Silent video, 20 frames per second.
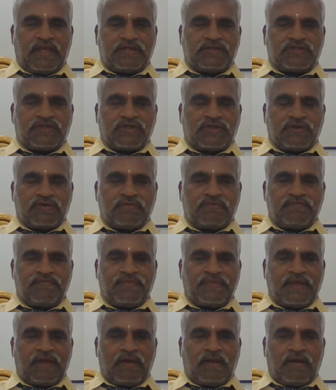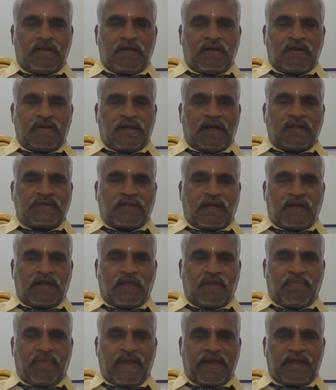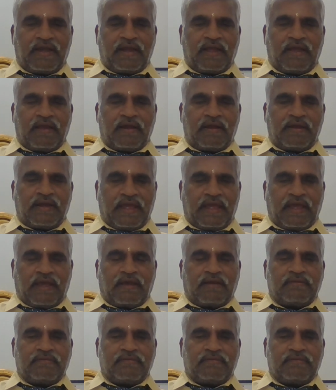into delta D by D.